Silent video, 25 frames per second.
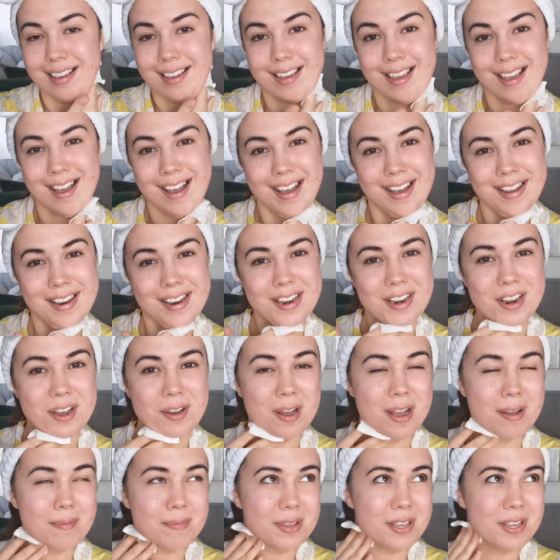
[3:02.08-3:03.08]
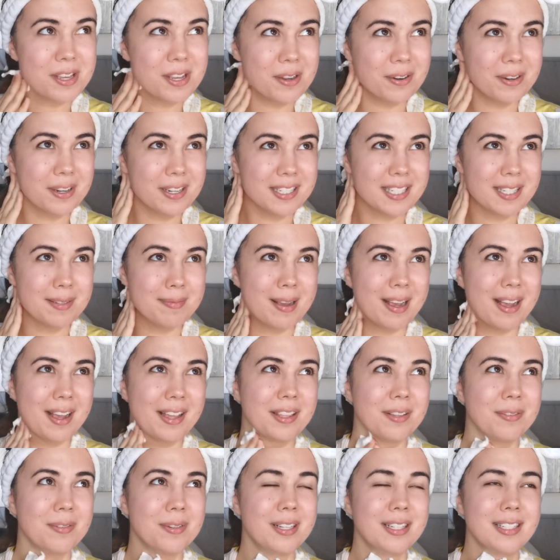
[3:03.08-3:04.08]
yeah, I don't know. I'm curious about
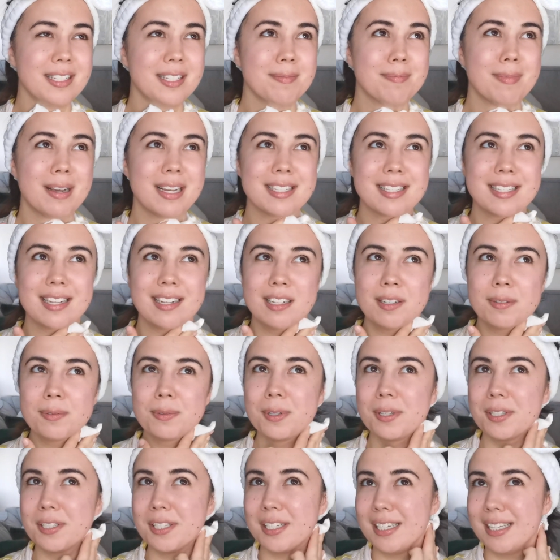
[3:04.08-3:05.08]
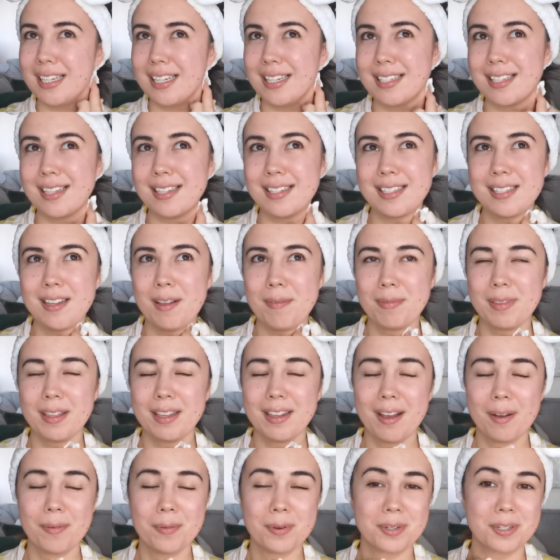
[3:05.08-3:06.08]
other ones. Micellar water isn't
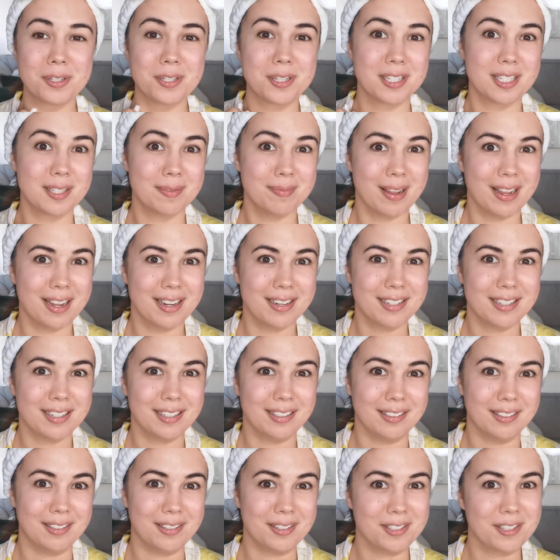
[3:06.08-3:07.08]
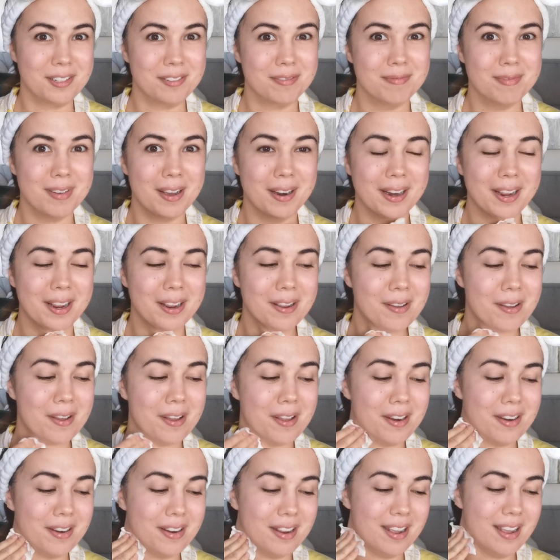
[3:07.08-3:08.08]
something I want to spend a lot of money
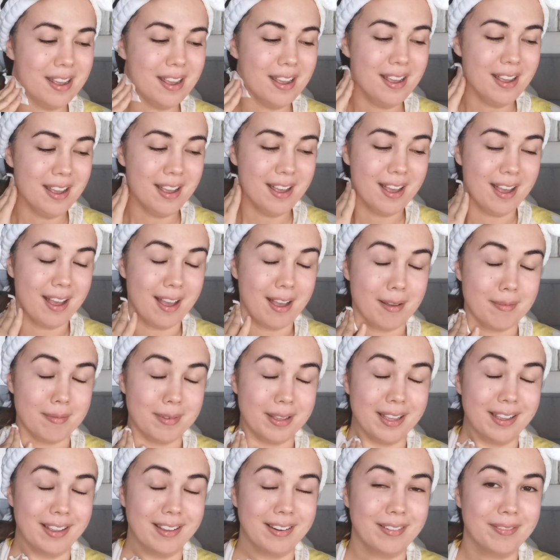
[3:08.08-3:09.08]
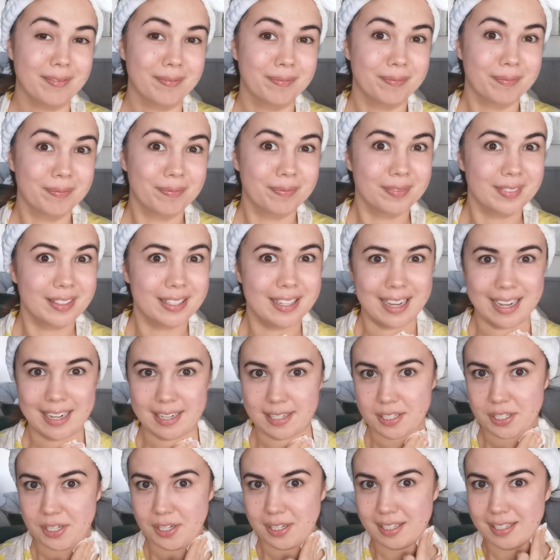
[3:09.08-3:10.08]
on. I mean,
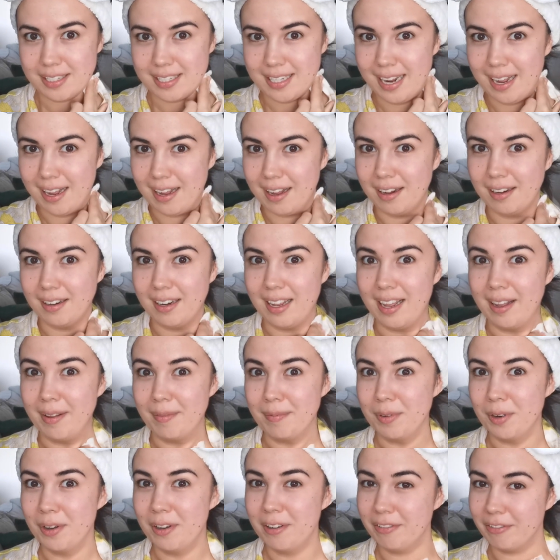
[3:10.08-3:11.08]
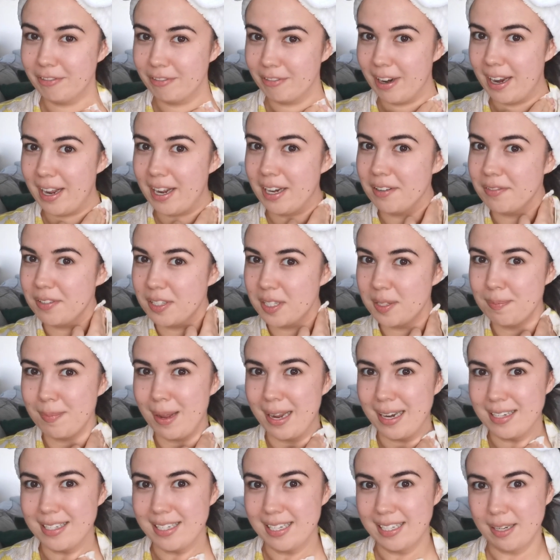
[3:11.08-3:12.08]
as you can tell, I'm not afraid of
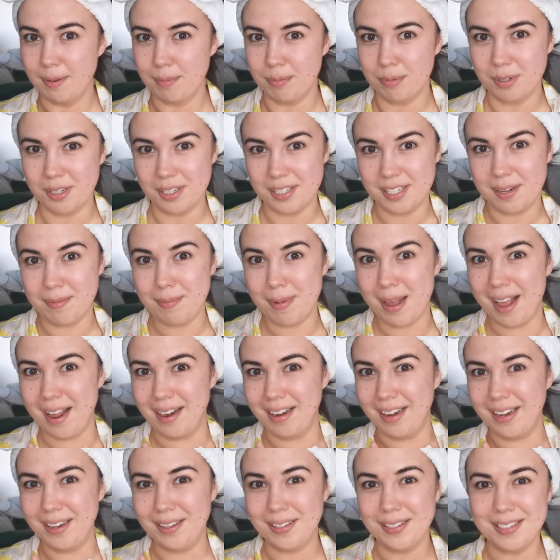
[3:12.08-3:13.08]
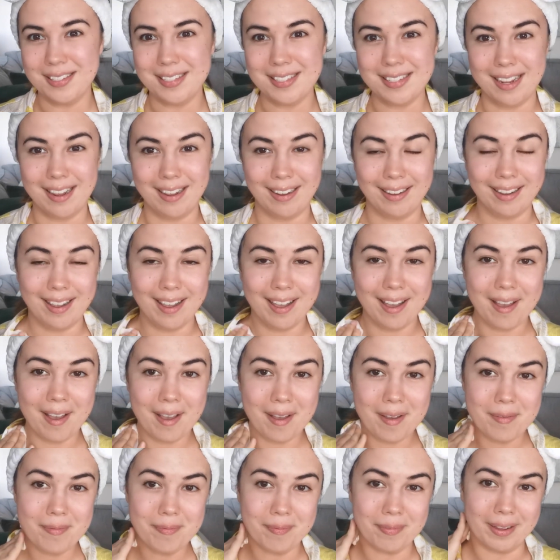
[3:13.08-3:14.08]
spending a pretty penny on
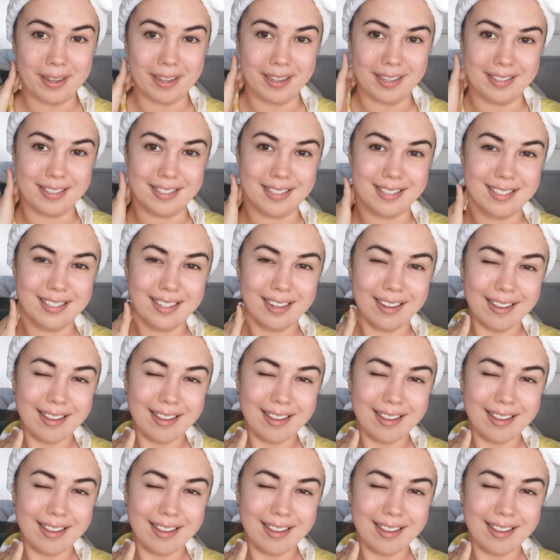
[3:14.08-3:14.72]
skincare, but